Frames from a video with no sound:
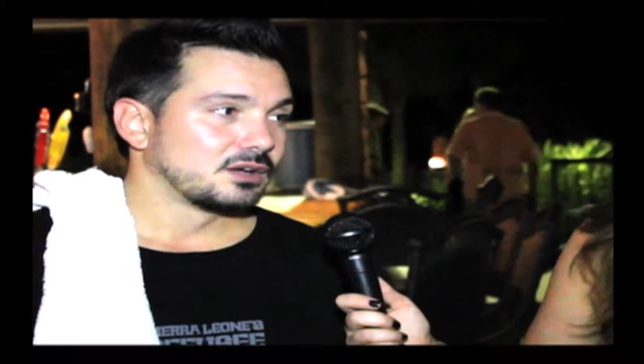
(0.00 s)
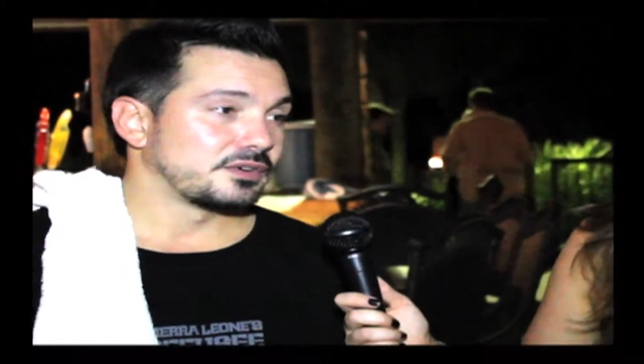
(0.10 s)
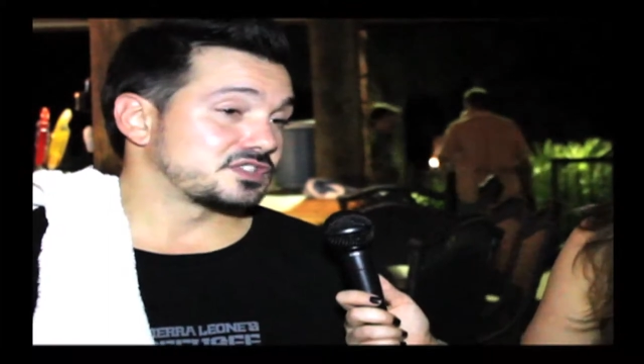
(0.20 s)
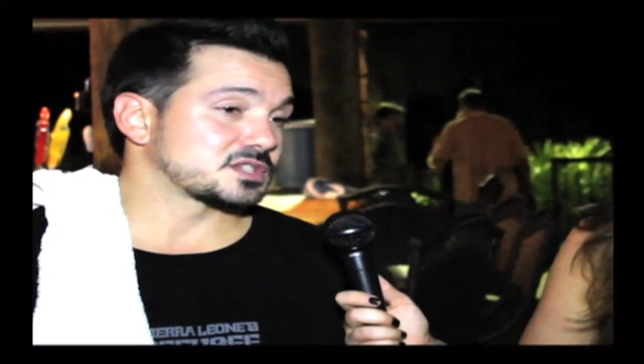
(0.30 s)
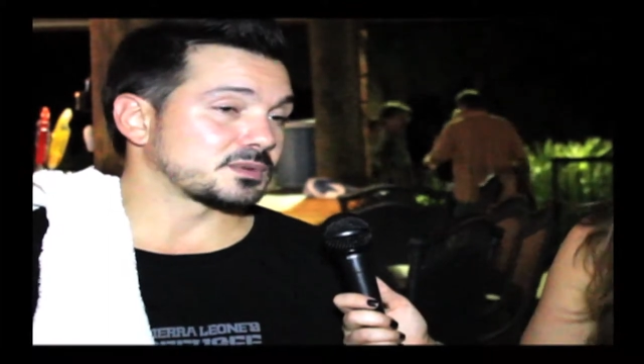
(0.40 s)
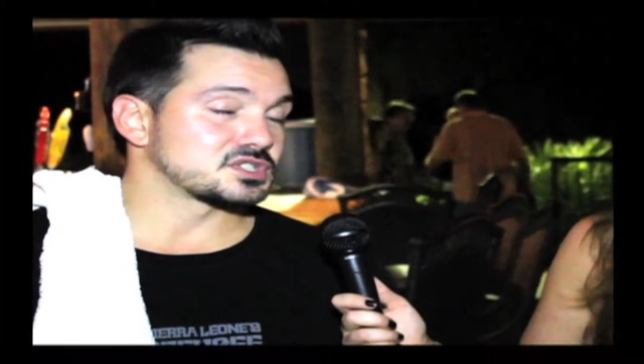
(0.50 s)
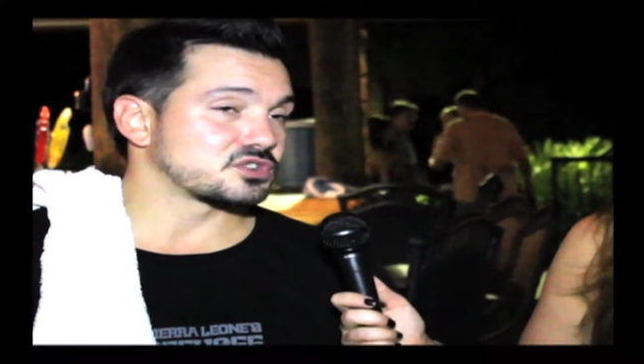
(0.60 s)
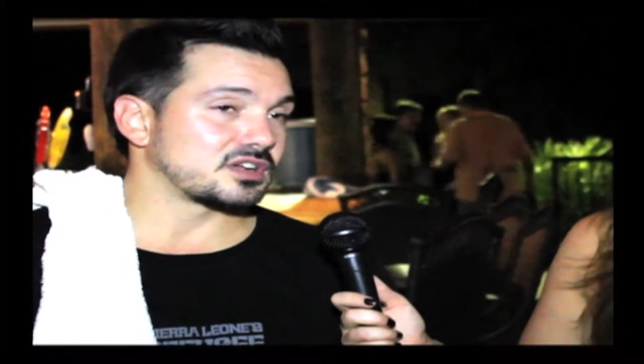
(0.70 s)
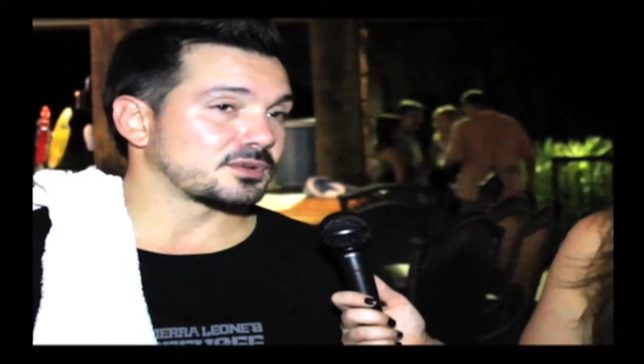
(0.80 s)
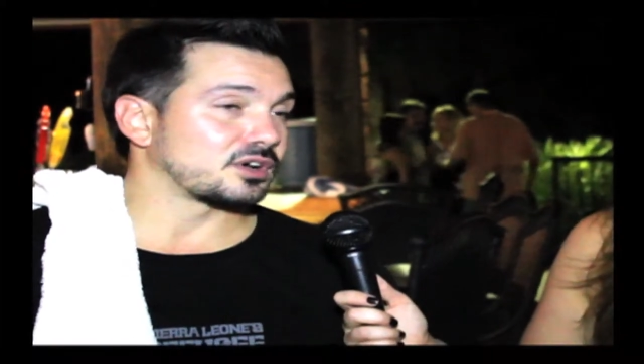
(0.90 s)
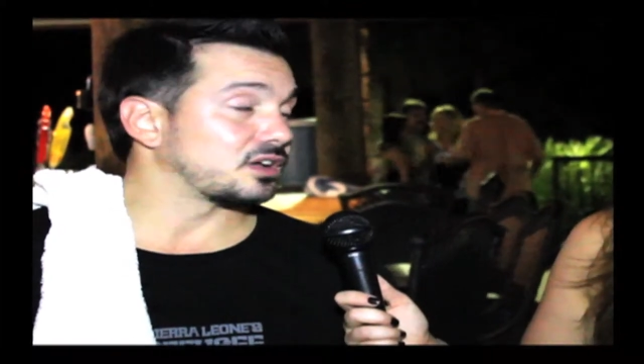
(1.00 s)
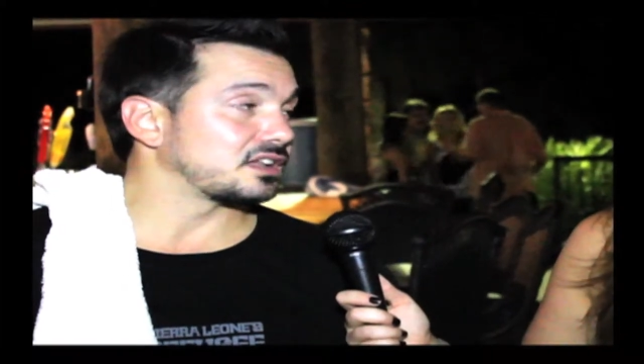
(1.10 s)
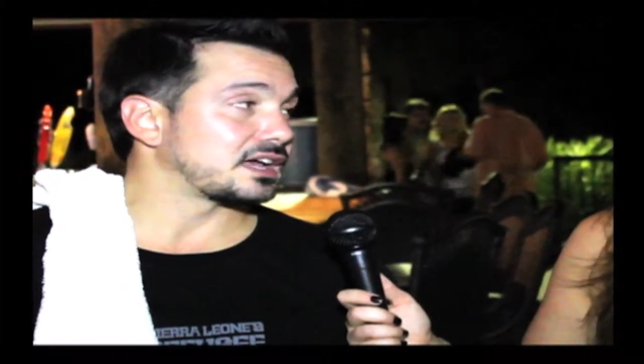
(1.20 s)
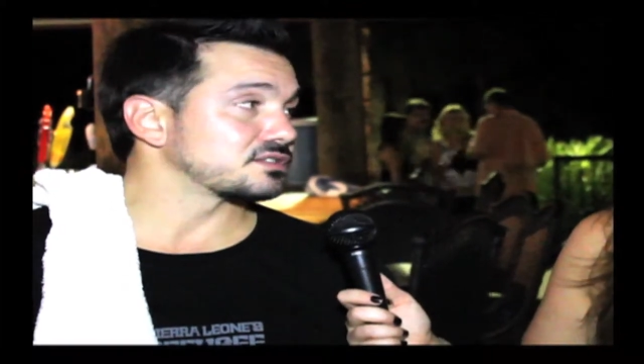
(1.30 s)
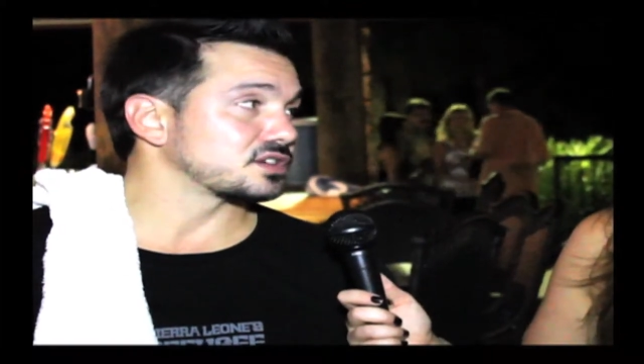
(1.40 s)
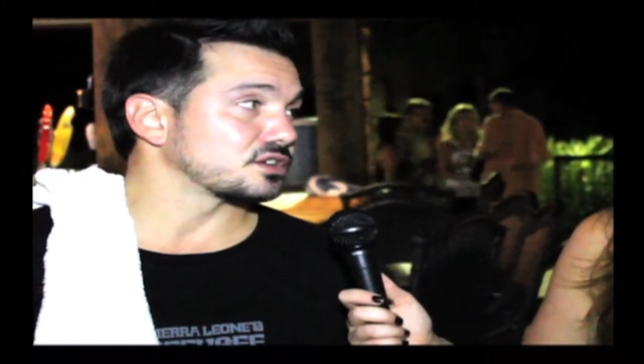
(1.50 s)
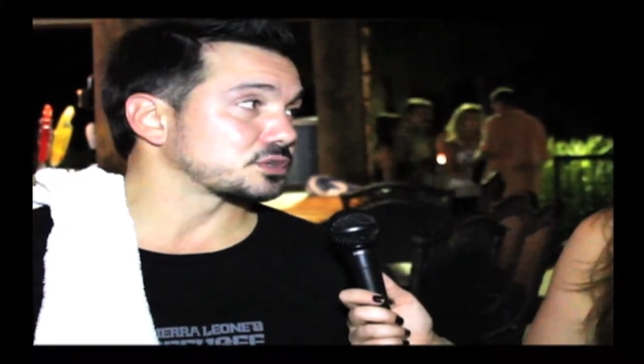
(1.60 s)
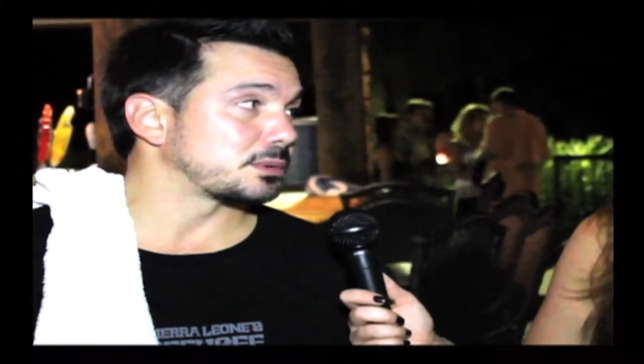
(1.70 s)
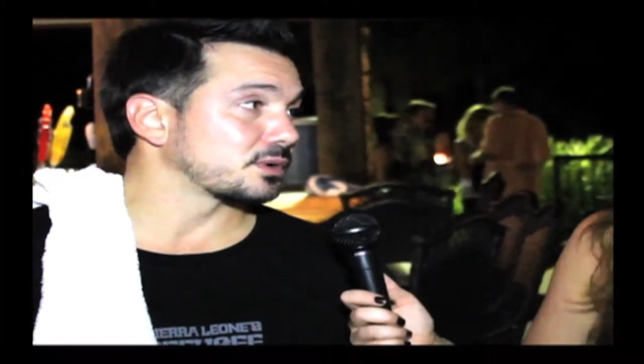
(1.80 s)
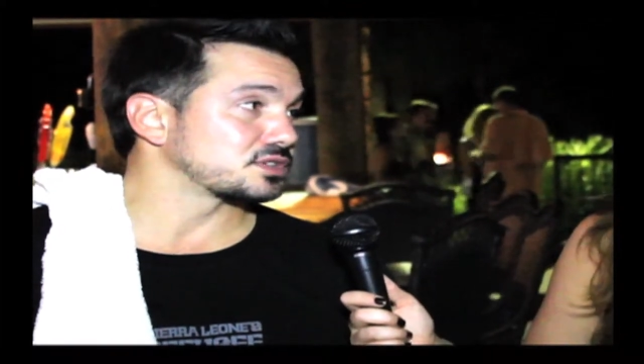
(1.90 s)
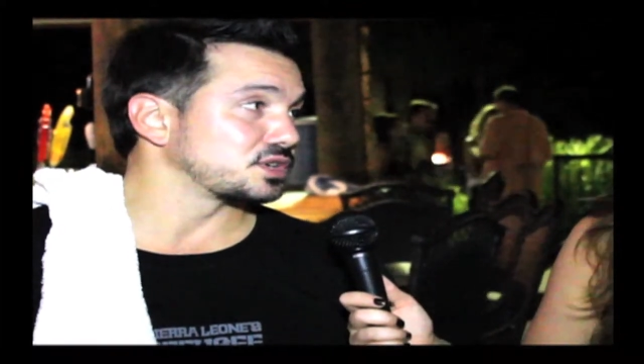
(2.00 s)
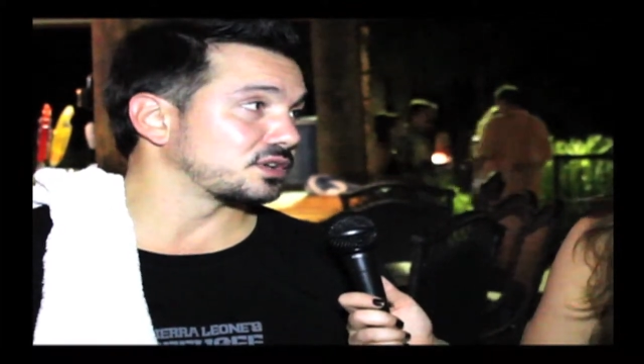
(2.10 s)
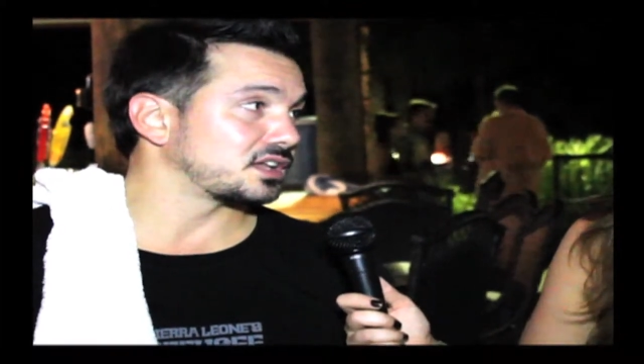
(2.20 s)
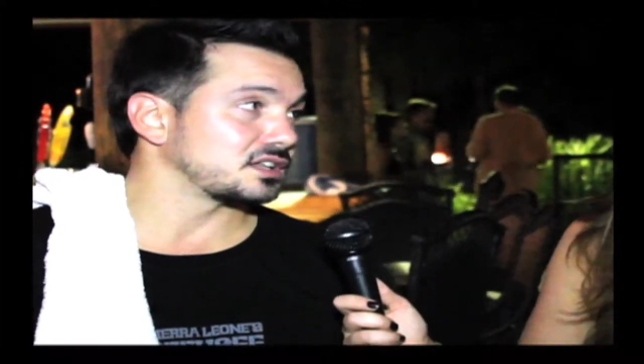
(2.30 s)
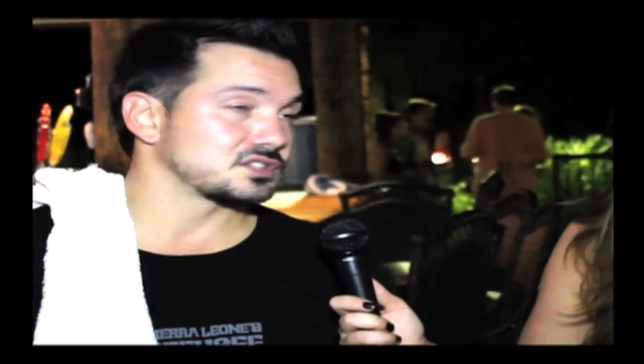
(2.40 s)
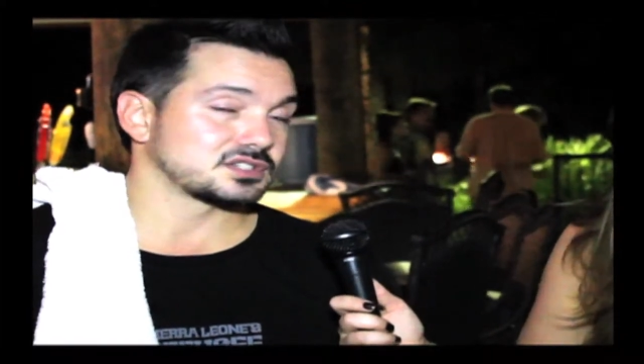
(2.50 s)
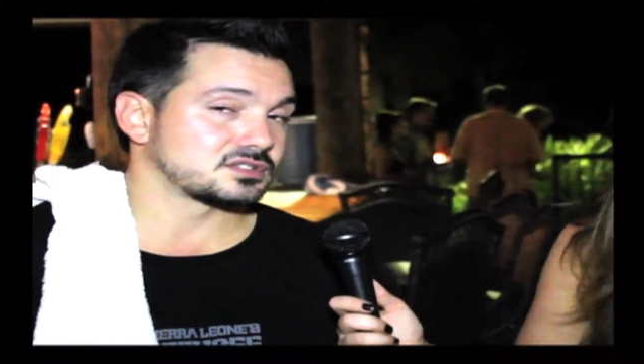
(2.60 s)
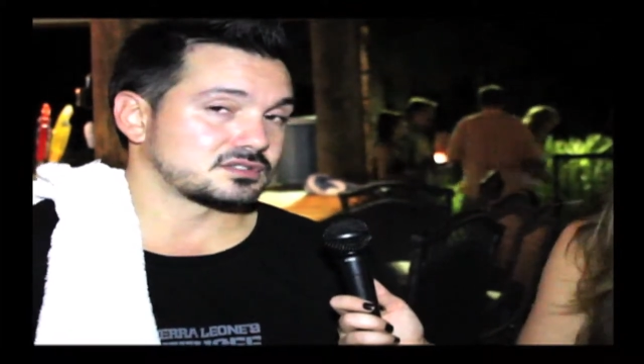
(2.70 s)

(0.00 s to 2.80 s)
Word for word: we've just been streaming all our live shows so people can tune in and just yeah,